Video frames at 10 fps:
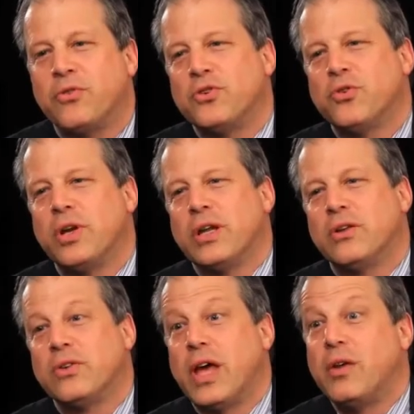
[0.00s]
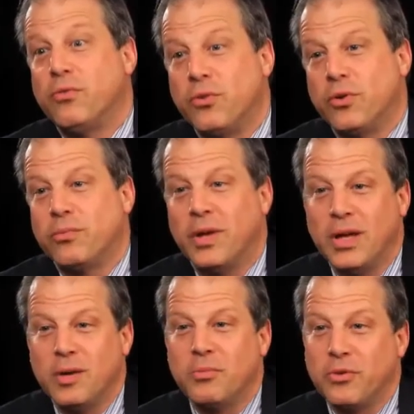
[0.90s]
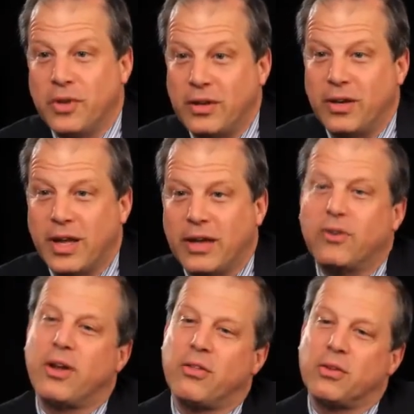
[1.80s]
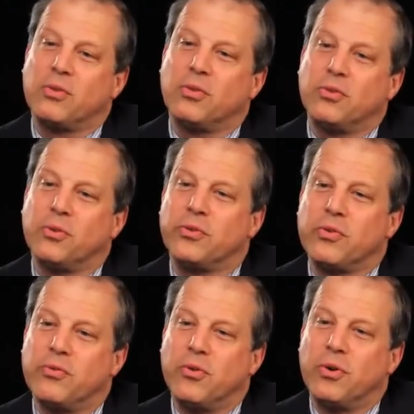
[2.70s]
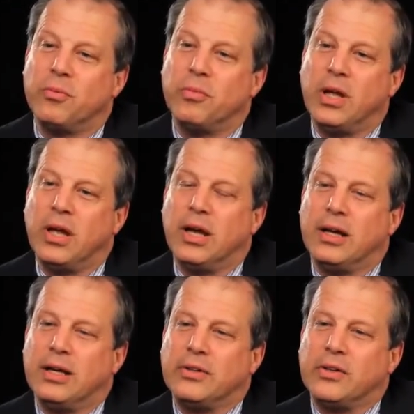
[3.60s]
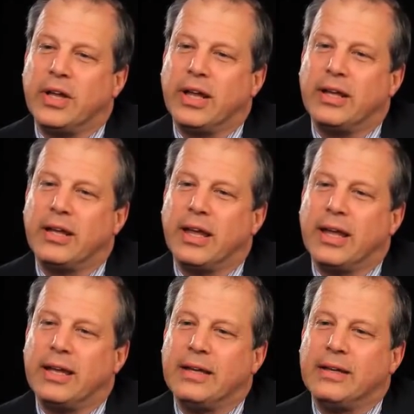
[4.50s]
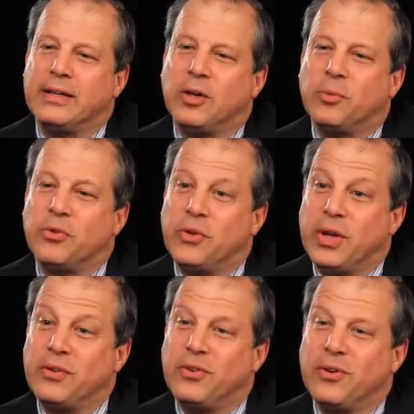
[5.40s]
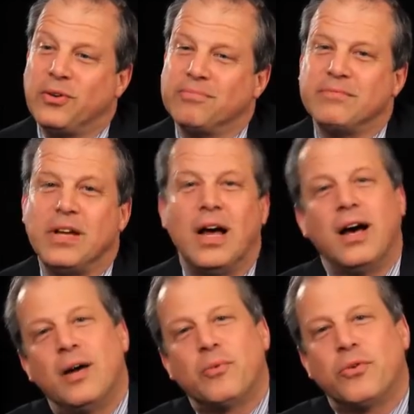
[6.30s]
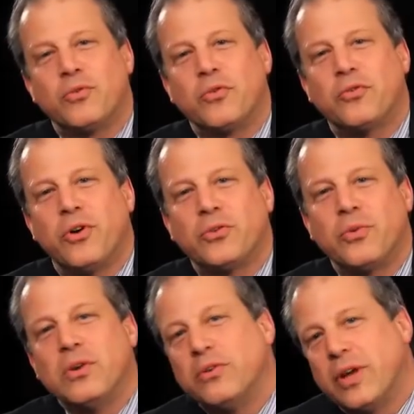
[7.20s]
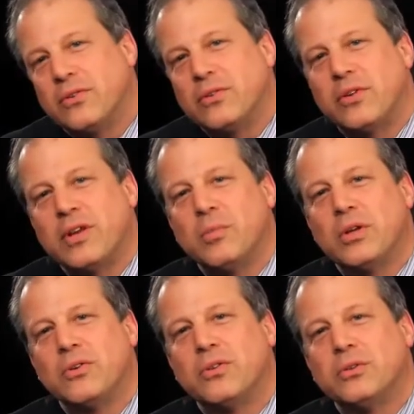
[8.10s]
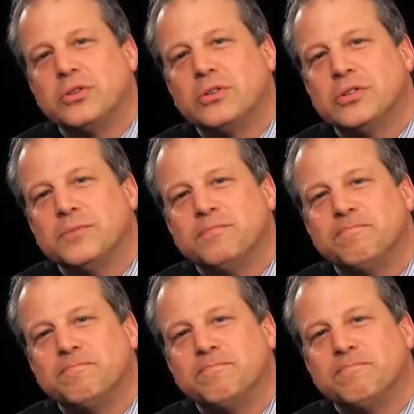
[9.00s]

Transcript: for joining us and for presenting at our Ethical Sourcing Forum today, and hope to see you next year. I'm Christopher Foss with Intertech Sustainability Solutions.